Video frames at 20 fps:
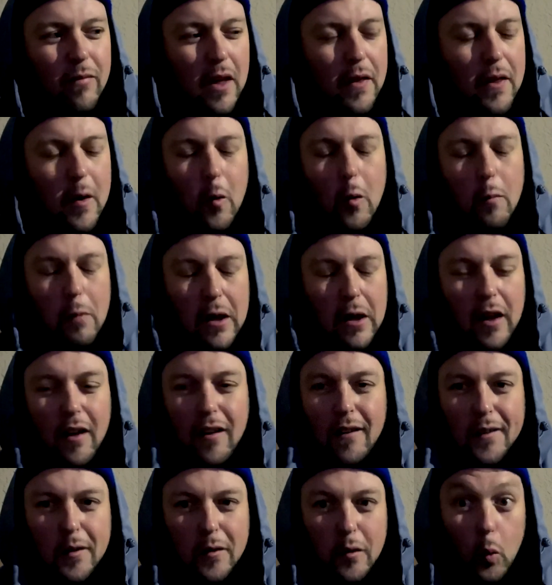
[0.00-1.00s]
they were
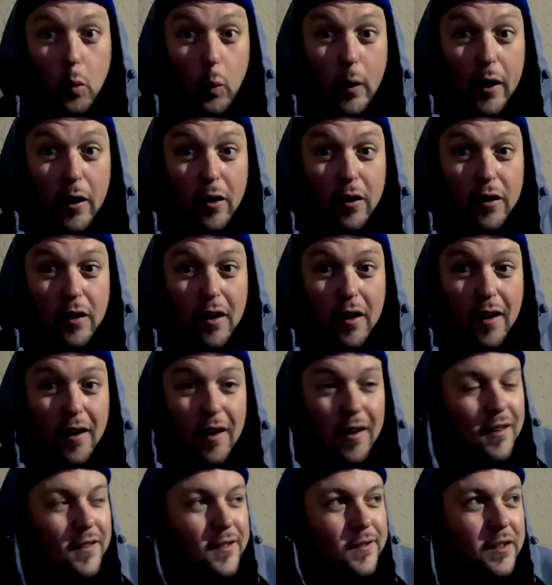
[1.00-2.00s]
being weird
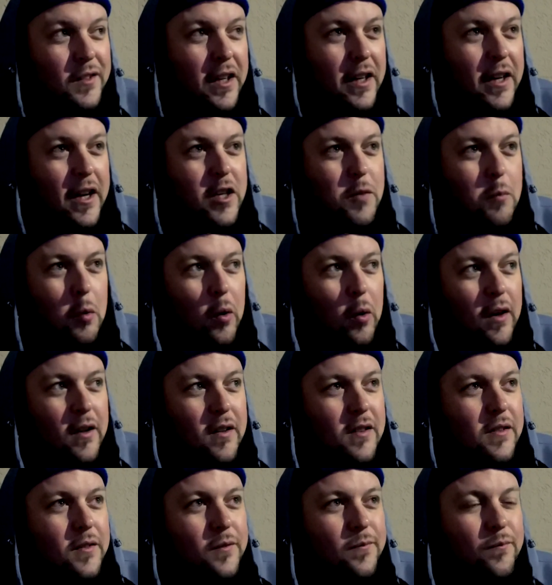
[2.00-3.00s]
uh, teenage
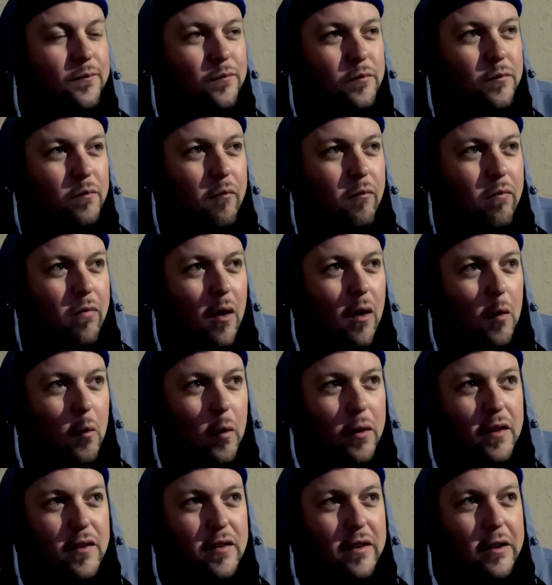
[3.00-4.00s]
boys with
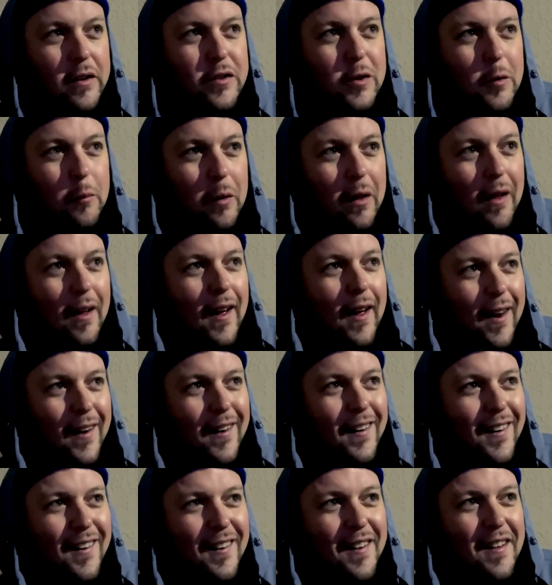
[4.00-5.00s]
a sinister plan
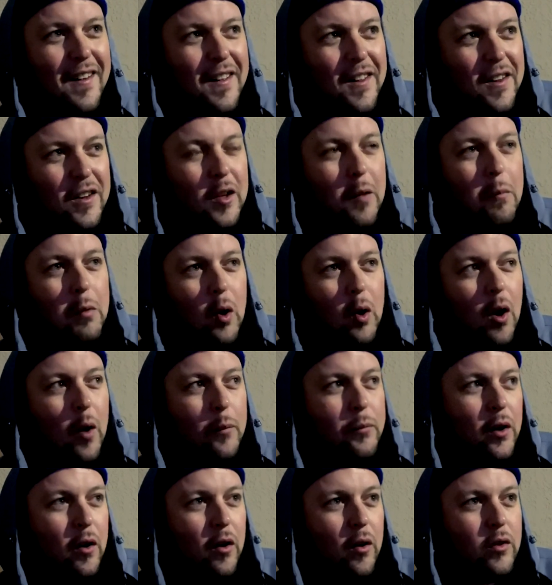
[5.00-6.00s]
to blow up
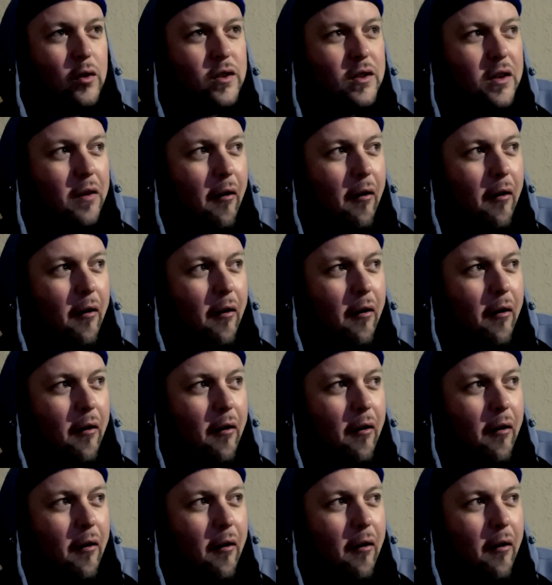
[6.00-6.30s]
toads.